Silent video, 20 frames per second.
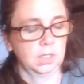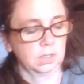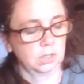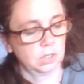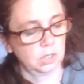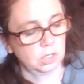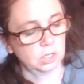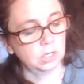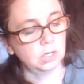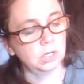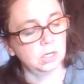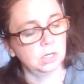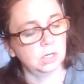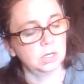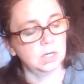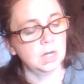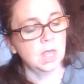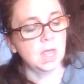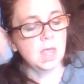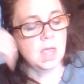it
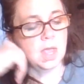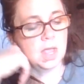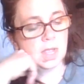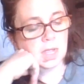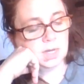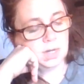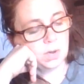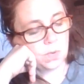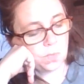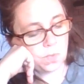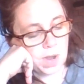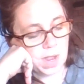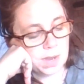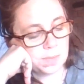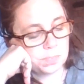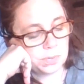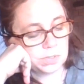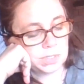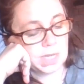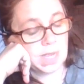occurred? In a
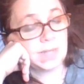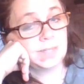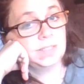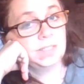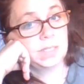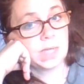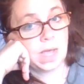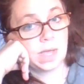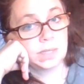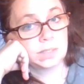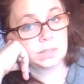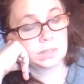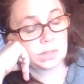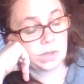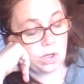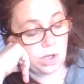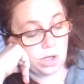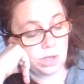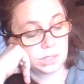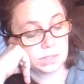way, pretend does
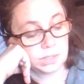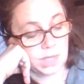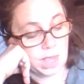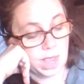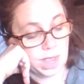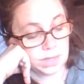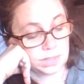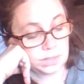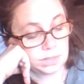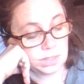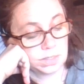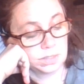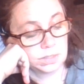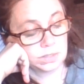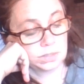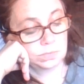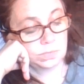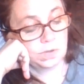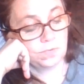cause accidents.